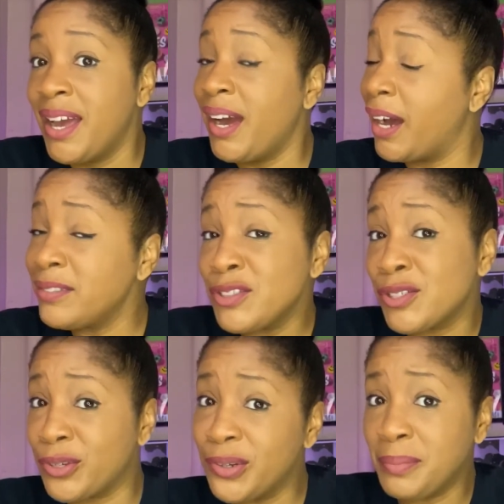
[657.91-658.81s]

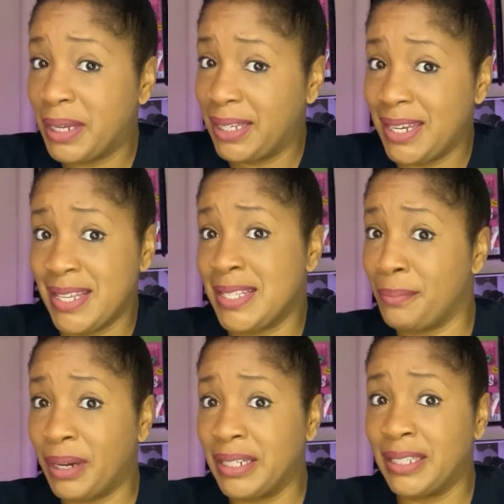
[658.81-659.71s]
After-school money isn't
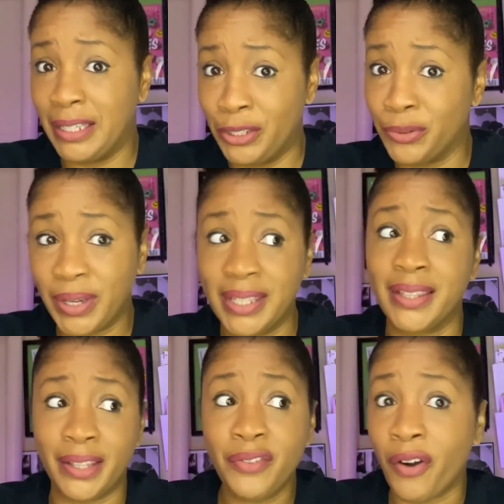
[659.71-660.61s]
money that you can
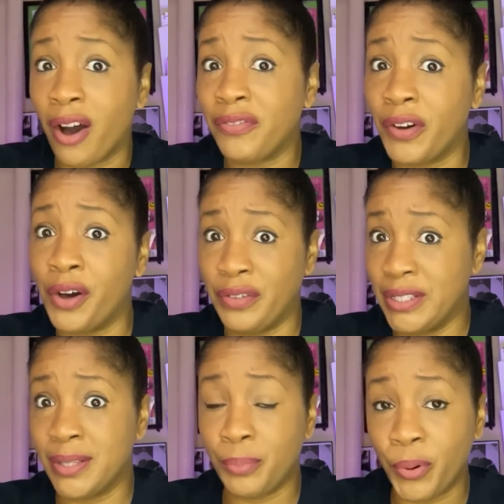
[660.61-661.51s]
live off of and
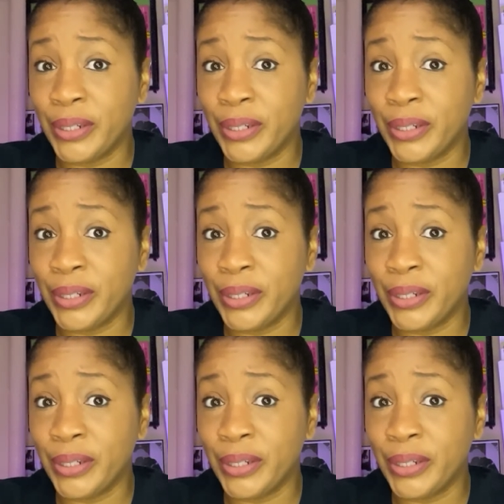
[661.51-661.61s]
support